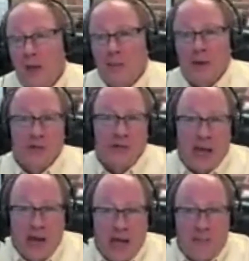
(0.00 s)
And because
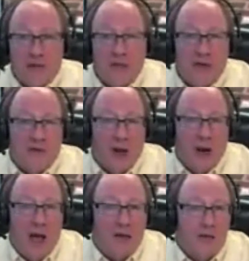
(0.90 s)
99% of our
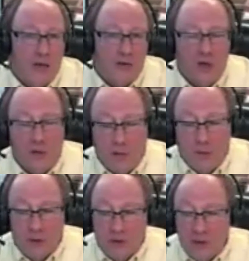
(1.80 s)
clients are using
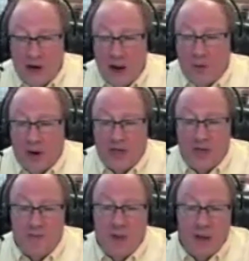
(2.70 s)
QuickBooks in their
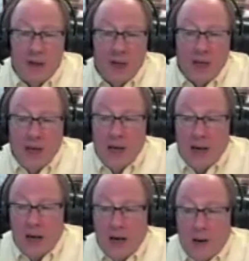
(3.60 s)
operation,
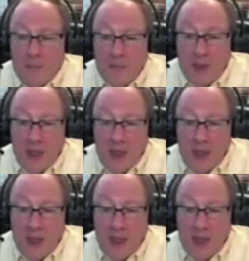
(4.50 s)
the